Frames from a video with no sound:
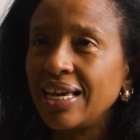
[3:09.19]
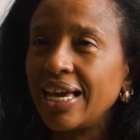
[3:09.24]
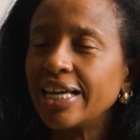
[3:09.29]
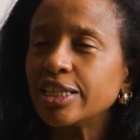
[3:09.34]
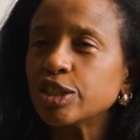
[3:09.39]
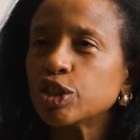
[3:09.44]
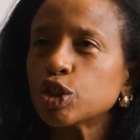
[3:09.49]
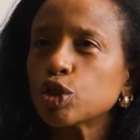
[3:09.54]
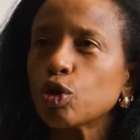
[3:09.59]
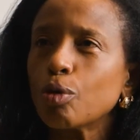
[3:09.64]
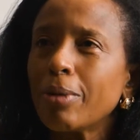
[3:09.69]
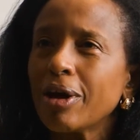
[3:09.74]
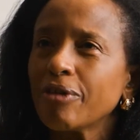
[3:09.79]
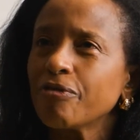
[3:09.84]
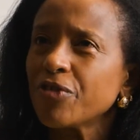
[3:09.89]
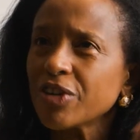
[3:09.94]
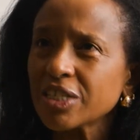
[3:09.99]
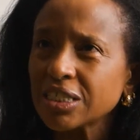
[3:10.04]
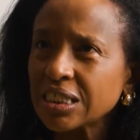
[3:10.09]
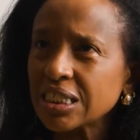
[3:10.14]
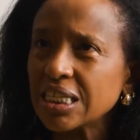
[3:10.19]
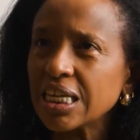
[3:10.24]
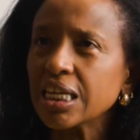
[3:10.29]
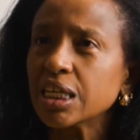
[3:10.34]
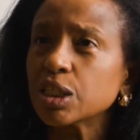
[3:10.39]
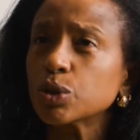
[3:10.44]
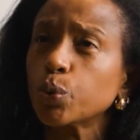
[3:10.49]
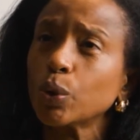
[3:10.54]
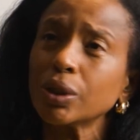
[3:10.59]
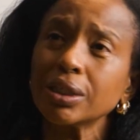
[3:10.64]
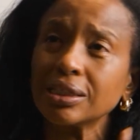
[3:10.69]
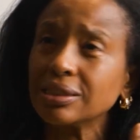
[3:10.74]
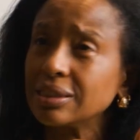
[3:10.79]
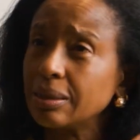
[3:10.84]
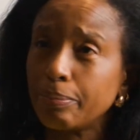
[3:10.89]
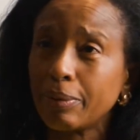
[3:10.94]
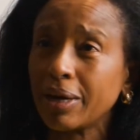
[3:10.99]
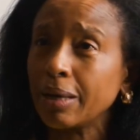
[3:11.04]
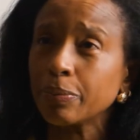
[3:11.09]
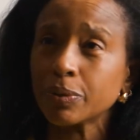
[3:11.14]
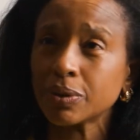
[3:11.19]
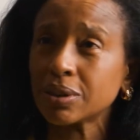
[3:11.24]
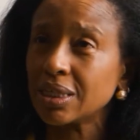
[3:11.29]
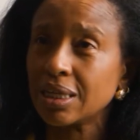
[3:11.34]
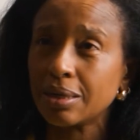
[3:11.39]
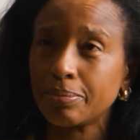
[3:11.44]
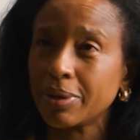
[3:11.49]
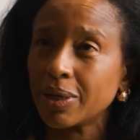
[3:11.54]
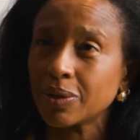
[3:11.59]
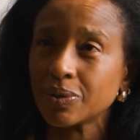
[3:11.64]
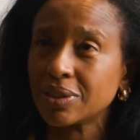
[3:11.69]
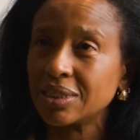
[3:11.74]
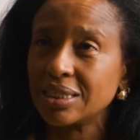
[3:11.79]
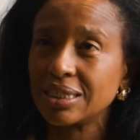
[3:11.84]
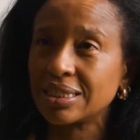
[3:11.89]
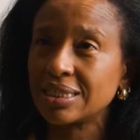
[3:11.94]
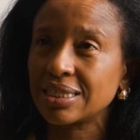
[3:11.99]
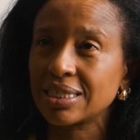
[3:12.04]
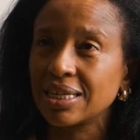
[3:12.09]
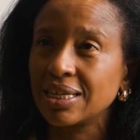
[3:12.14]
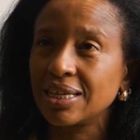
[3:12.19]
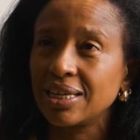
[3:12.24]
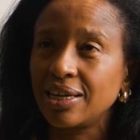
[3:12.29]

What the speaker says: And so my first thing is, what does the Bible say about it?